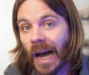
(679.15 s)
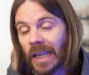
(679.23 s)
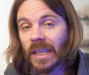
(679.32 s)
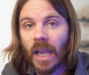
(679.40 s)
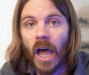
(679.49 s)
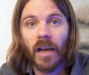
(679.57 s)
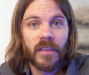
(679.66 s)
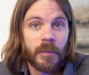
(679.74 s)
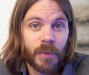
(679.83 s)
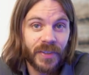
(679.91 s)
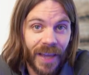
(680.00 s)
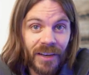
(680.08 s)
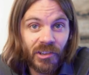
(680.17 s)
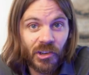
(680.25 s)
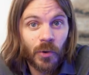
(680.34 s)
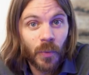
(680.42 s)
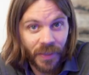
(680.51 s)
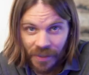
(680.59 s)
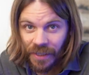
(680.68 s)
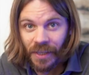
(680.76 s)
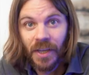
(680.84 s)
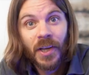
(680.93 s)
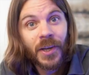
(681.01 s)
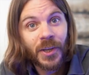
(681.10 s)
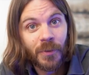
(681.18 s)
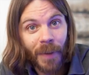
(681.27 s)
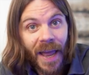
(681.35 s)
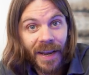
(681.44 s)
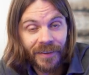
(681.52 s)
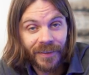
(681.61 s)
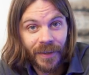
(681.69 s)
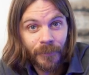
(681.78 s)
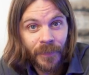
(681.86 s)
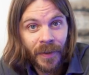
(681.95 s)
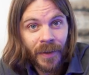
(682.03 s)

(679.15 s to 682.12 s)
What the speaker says: unlock the potential within humanity.